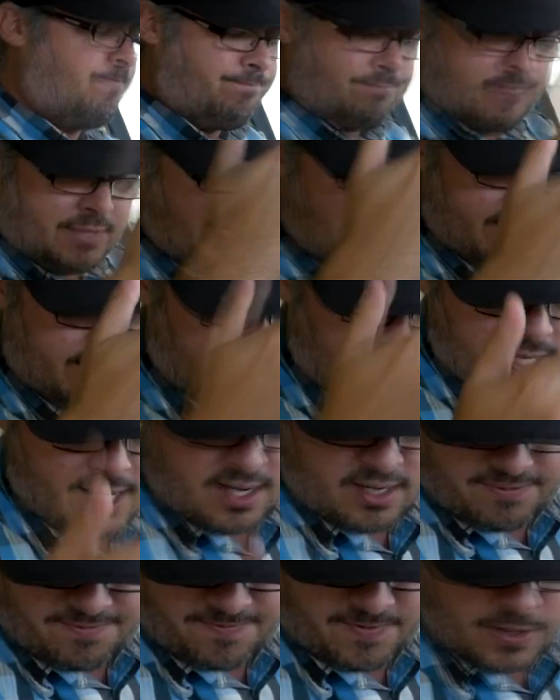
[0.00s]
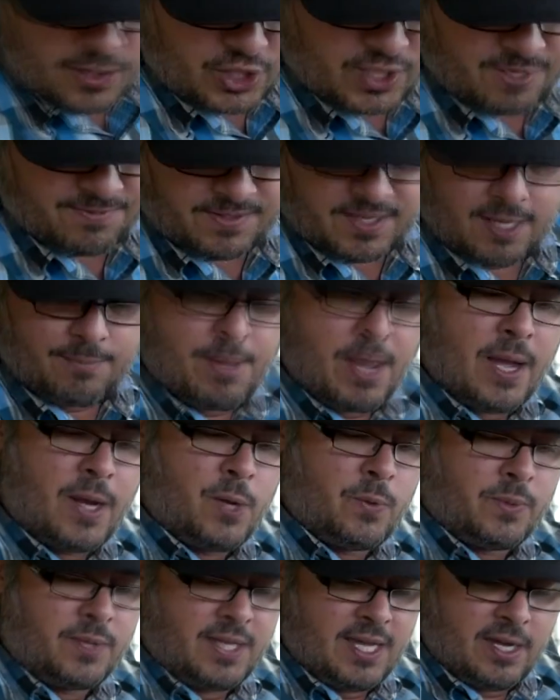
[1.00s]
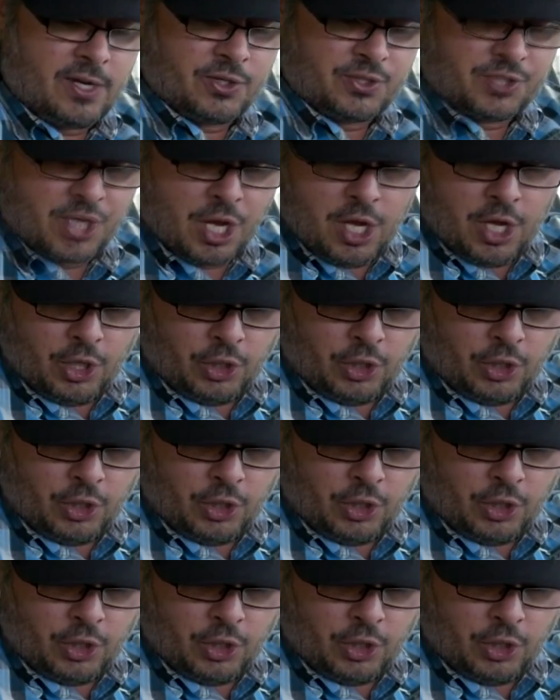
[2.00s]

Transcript: get a lot of fun shifting my own gears.